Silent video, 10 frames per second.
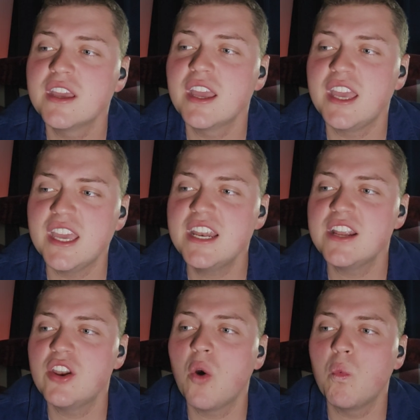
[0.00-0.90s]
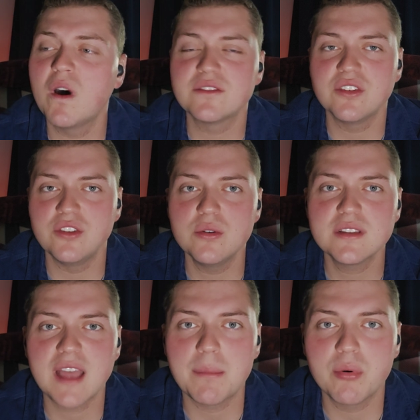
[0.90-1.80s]
he didn't know what to do
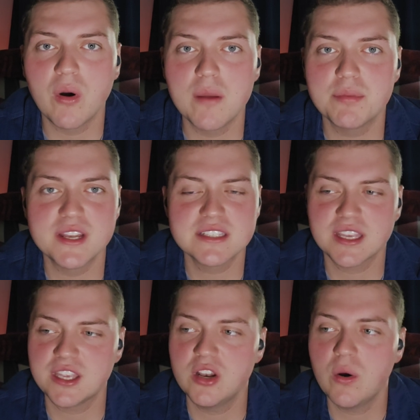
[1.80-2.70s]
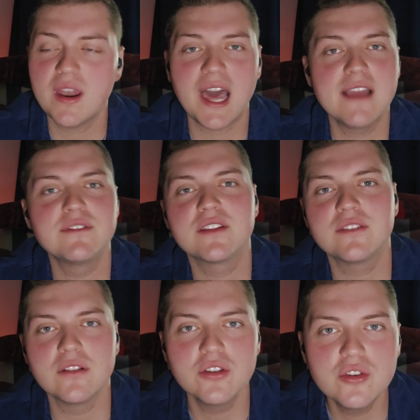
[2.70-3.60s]
at that point. But he was like, you know what? I have
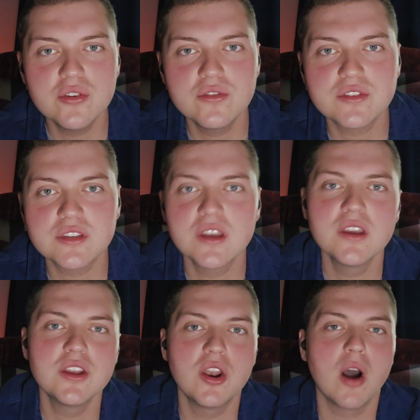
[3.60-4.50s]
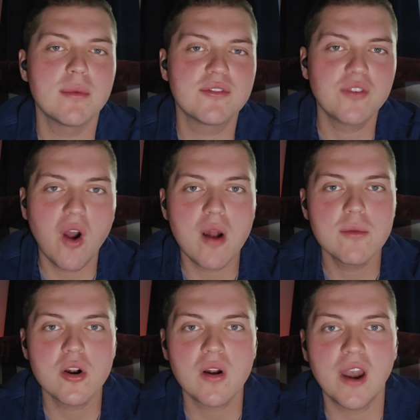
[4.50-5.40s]
nothing to lose. I'm a
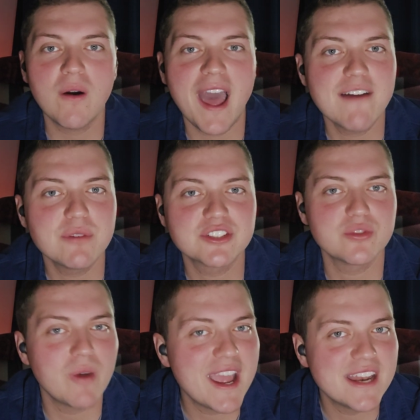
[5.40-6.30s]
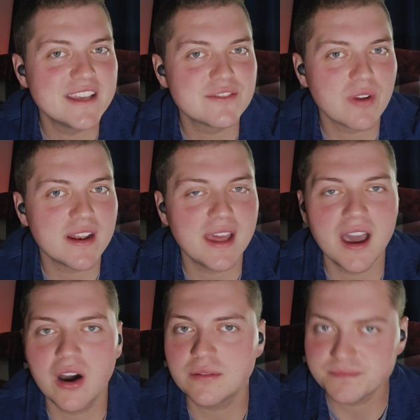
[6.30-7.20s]
farmer. I don't have much the way it is right
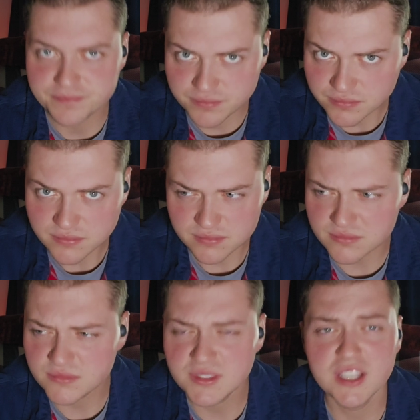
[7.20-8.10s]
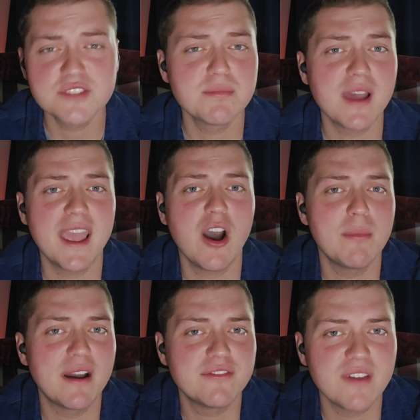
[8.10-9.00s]
now. This might
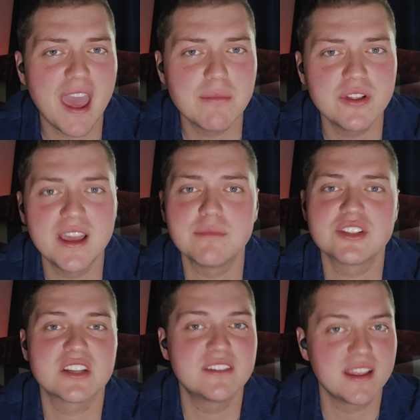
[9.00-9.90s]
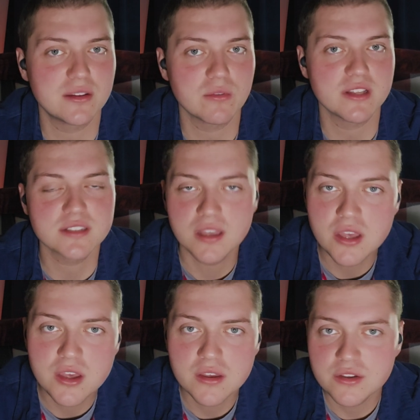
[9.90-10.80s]
help my family. I'm just going to take the risk.
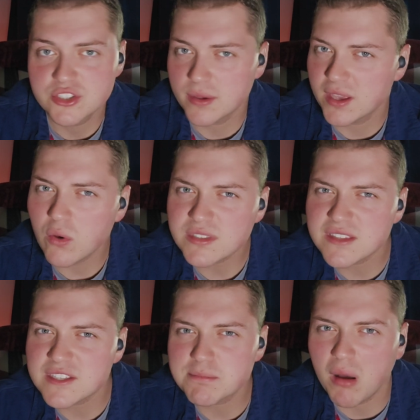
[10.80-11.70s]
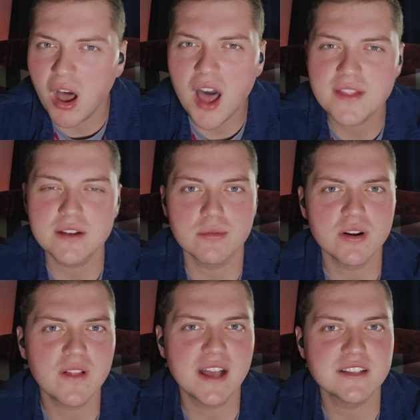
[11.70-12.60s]
So he goes in this pond and he
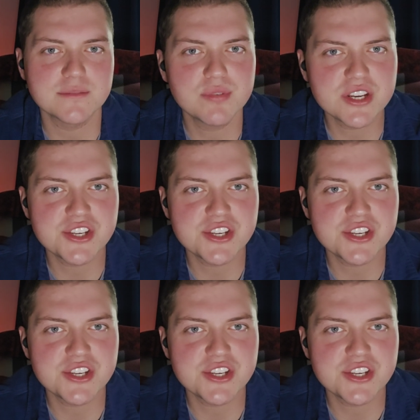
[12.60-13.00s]
realizes it's pretty